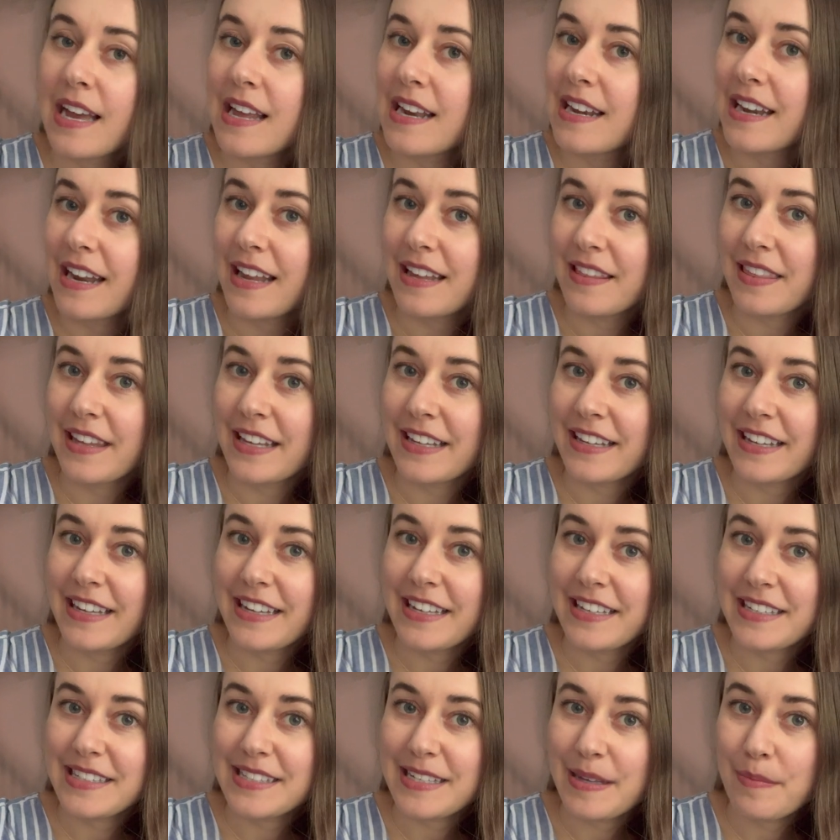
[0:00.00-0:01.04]
nothing
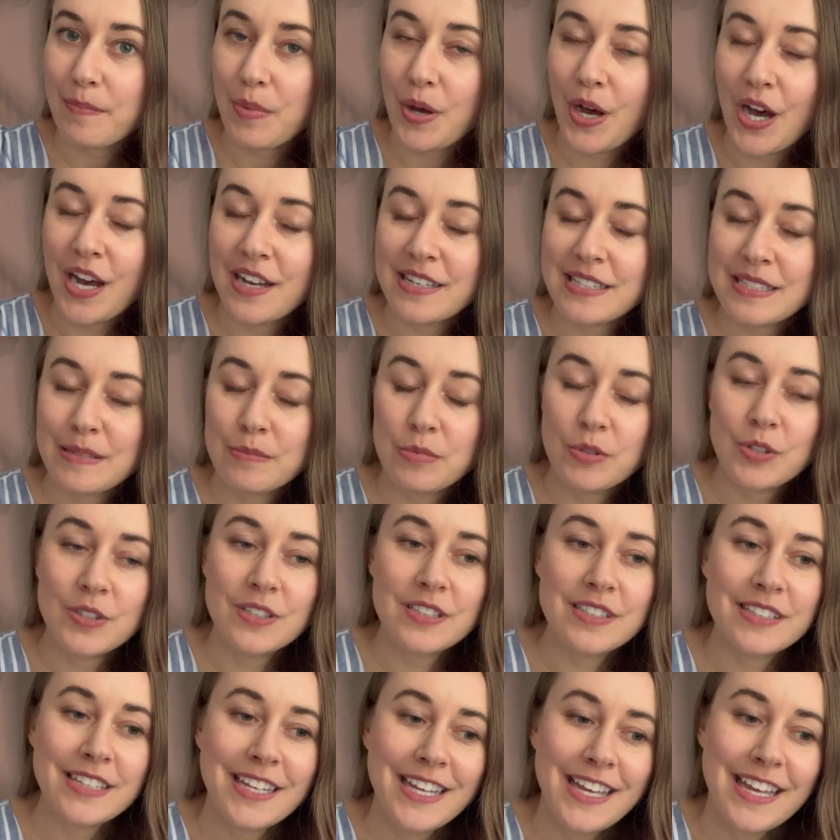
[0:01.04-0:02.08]
is
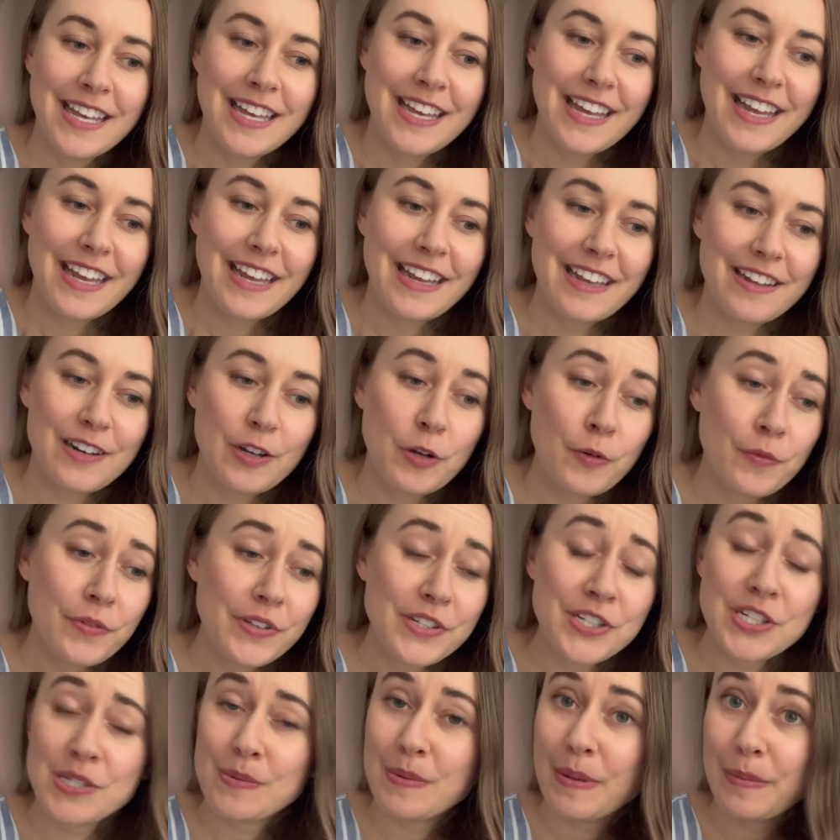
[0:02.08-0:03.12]
impossible. And hopefully
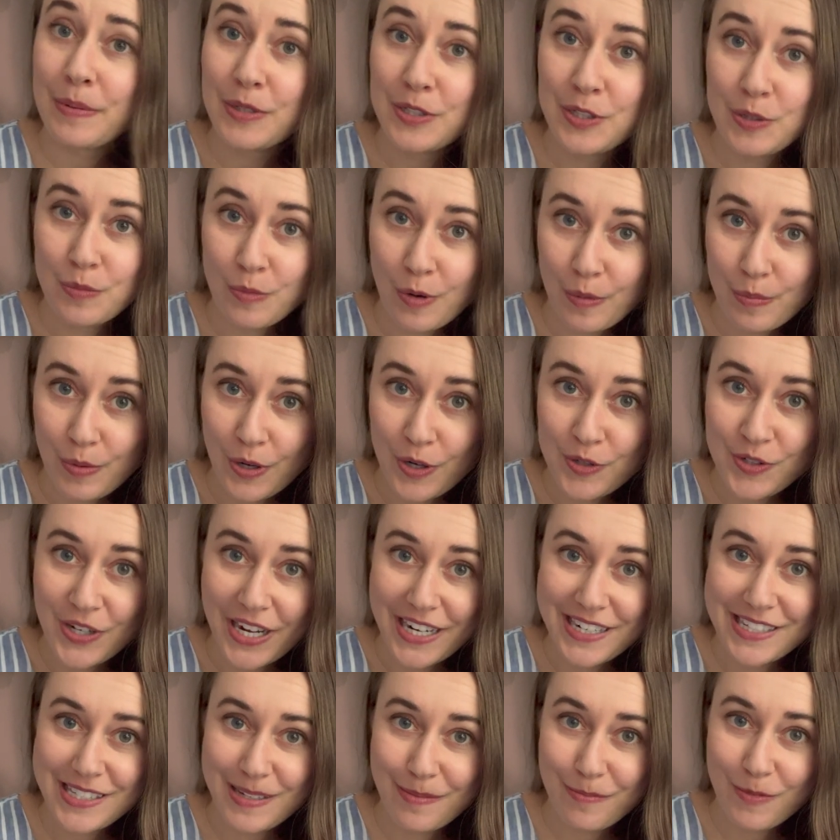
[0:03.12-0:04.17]
just be able to do more
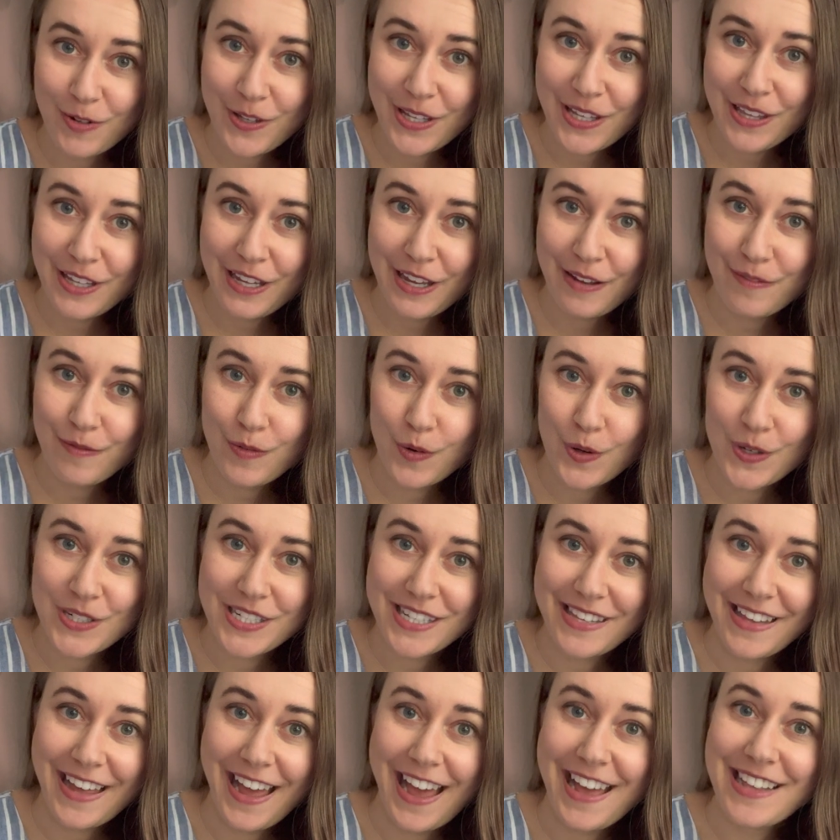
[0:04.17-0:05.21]
projects. So I'm really looking forward to
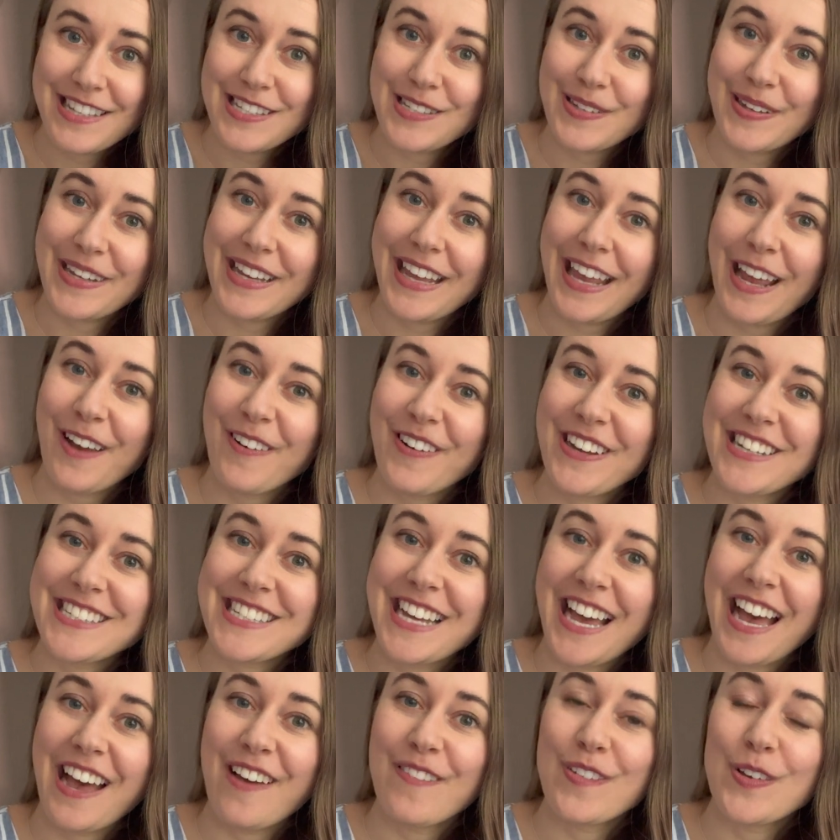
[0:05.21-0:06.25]
that. So I can't wait to
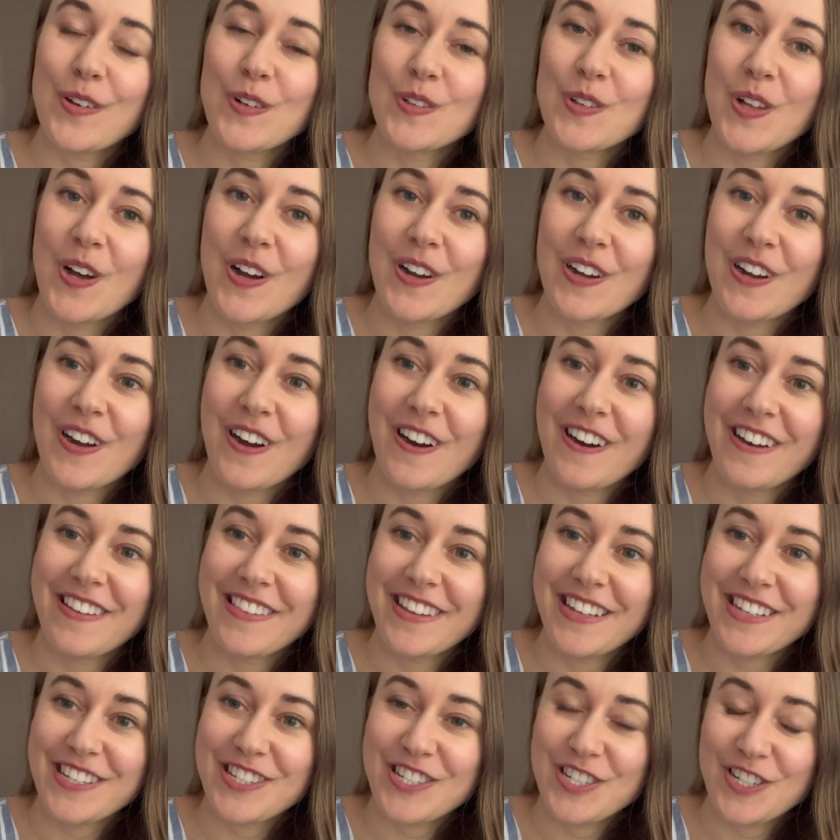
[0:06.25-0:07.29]
have you along on
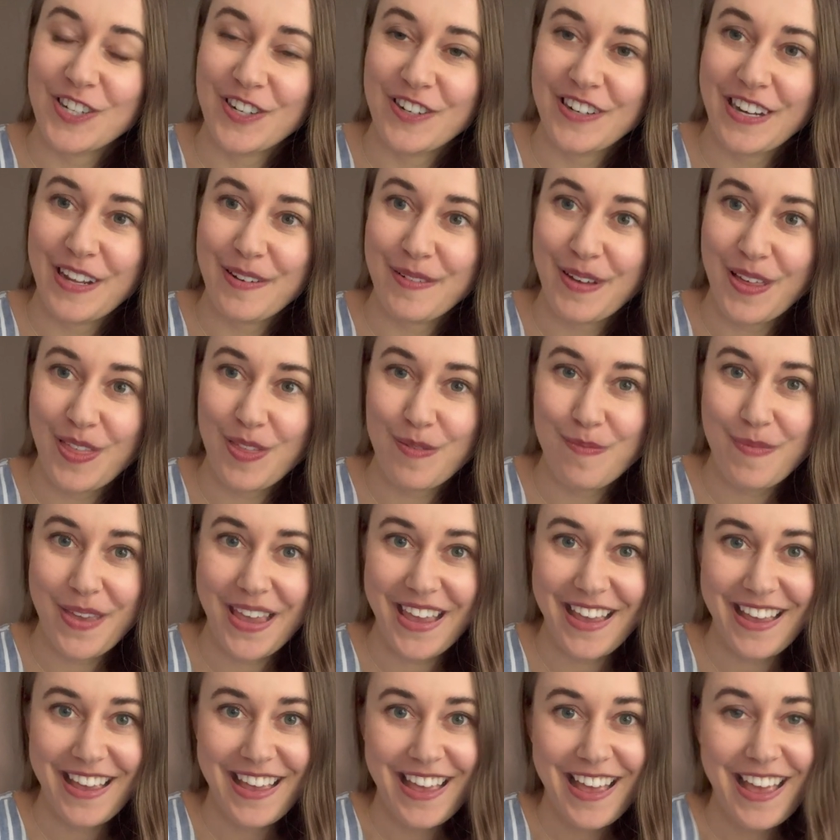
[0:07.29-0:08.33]
this journey with
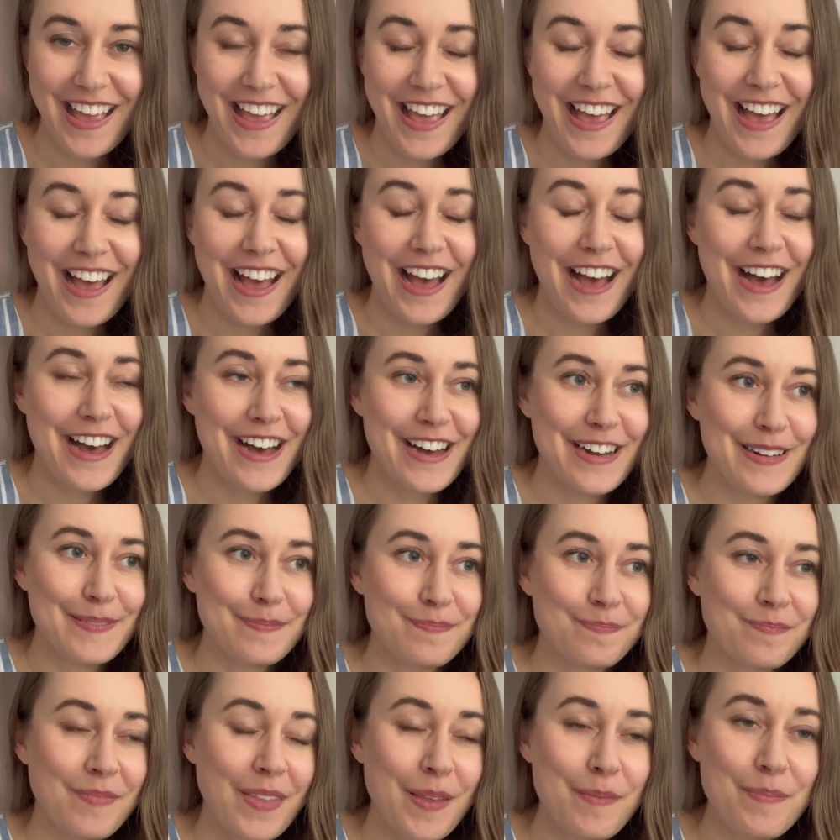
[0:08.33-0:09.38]
me.
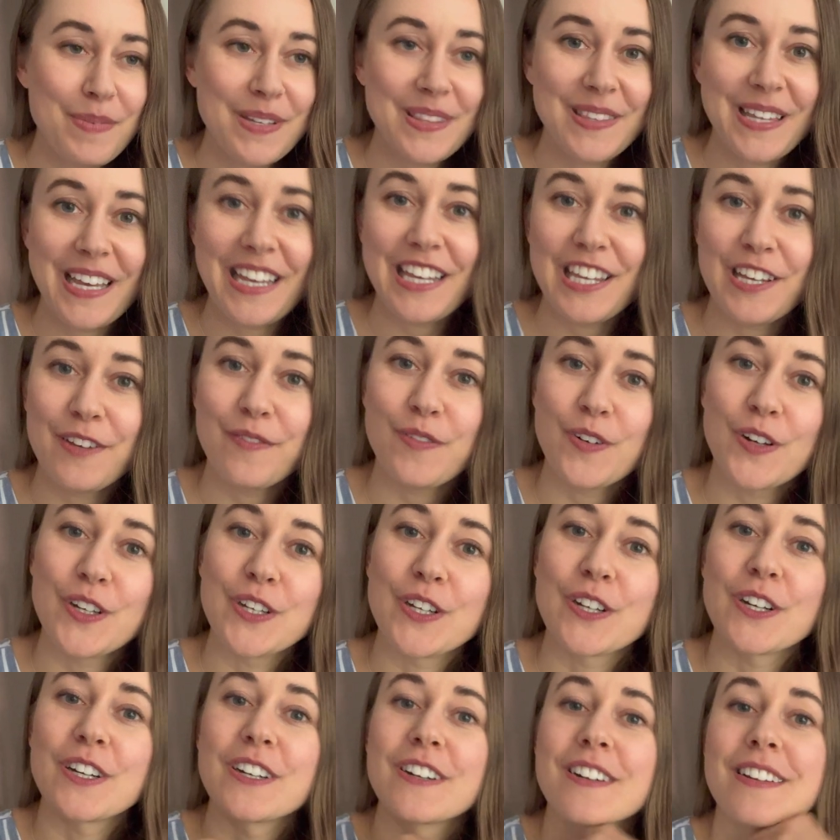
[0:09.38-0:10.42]
But thank you for
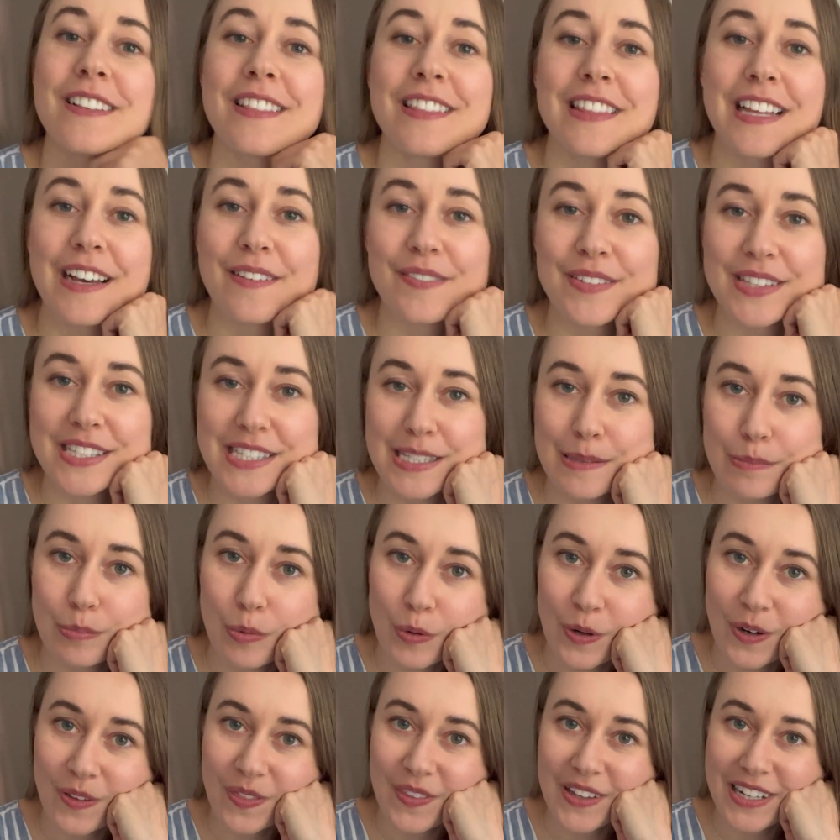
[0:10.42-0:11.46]
your love and
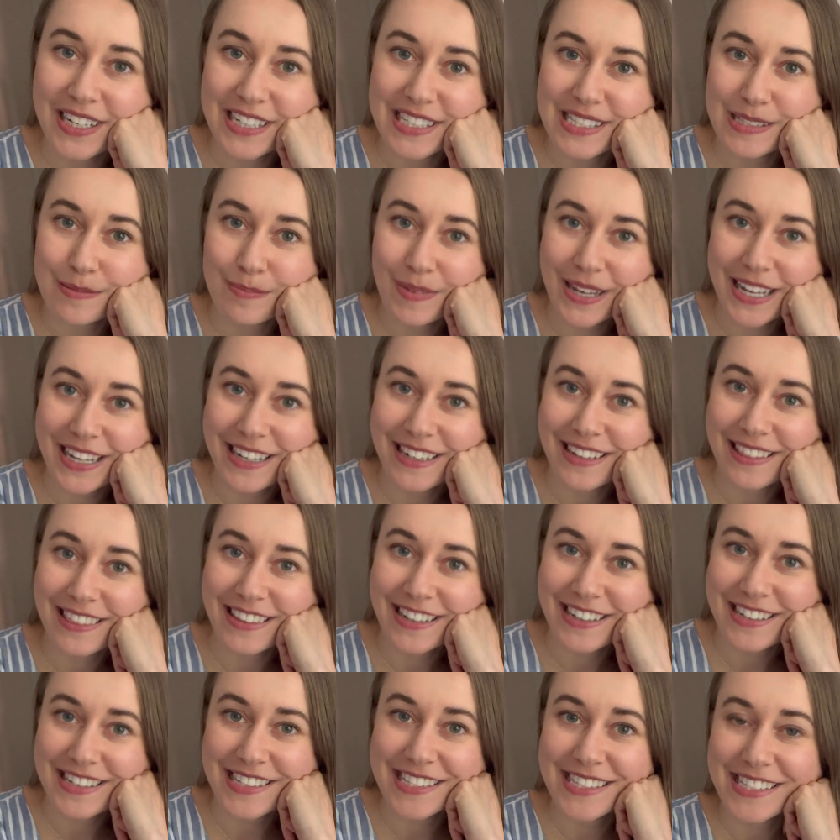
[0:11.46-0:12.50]
support that has made
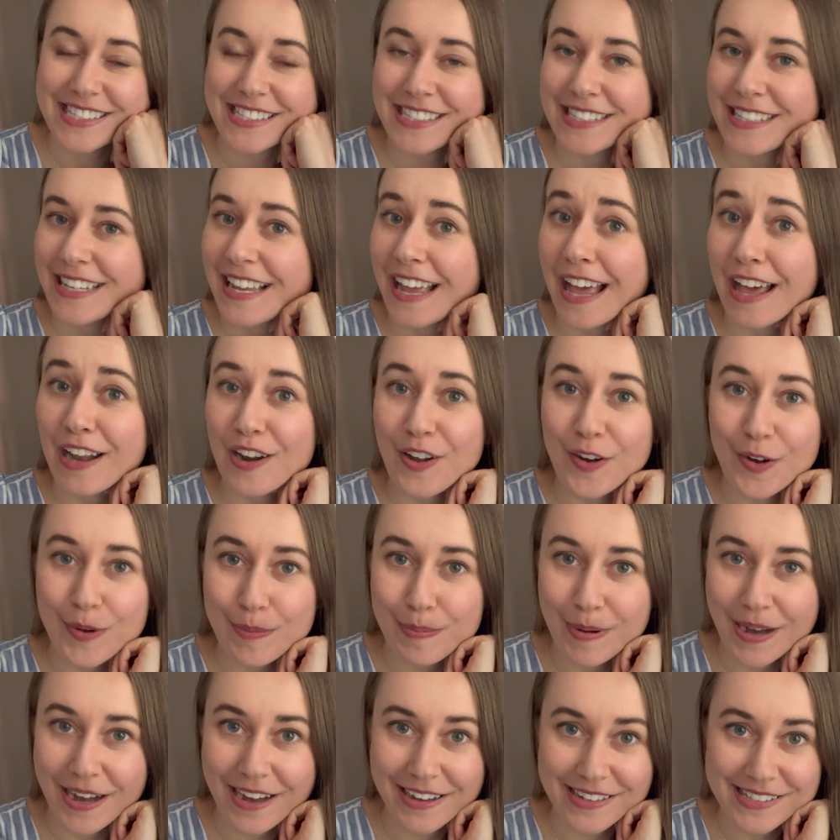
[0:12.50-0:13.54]
this at all
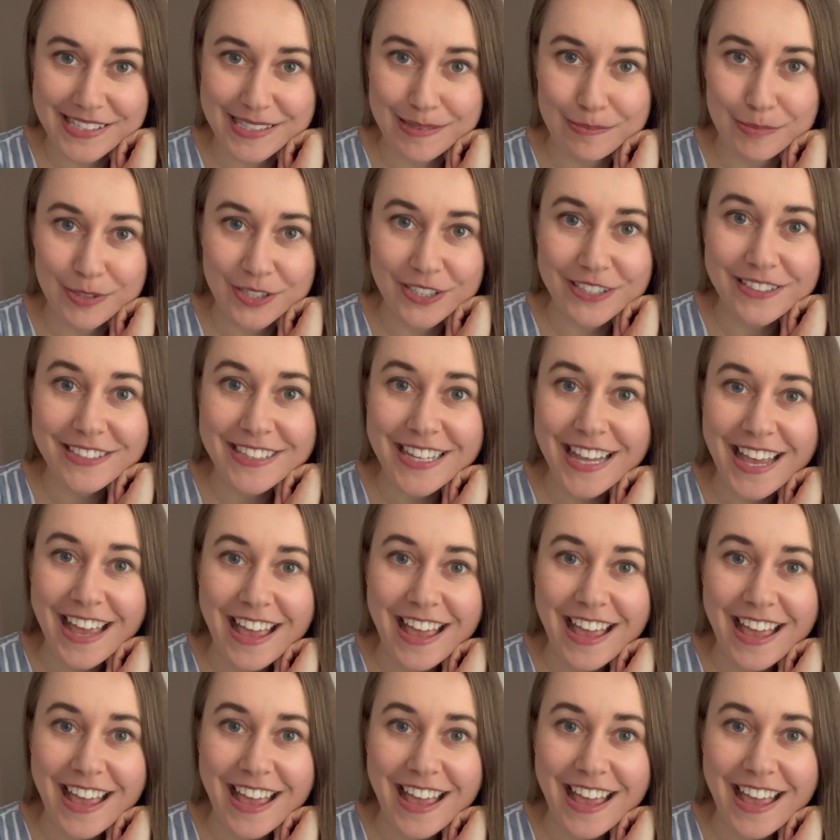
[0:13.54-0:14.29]
possible.